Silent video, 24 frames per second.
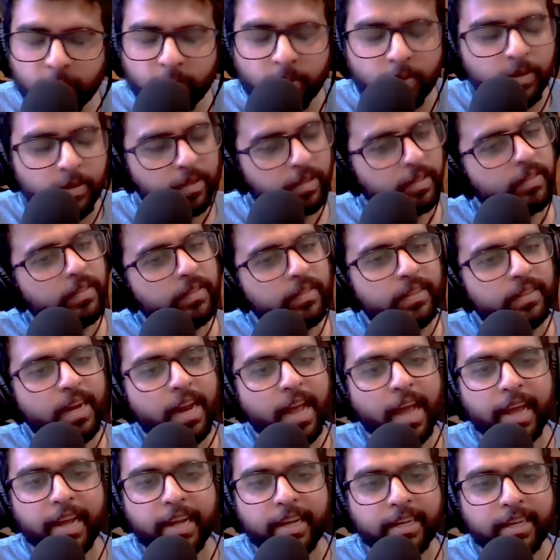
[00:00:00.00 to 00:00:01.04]
Dude,
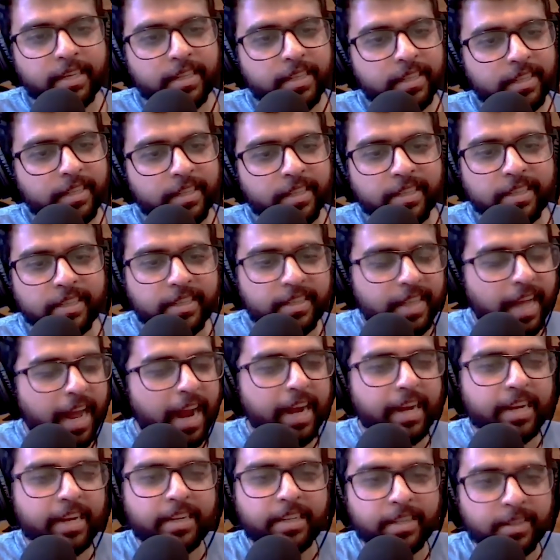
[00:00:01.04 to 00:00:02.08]
like
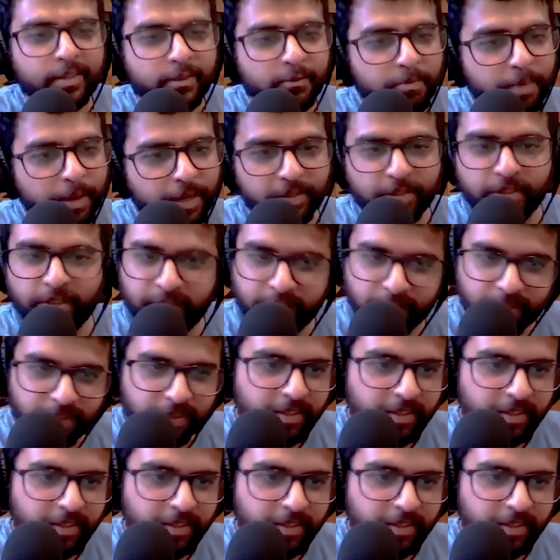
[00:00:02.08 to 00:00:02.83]
that special.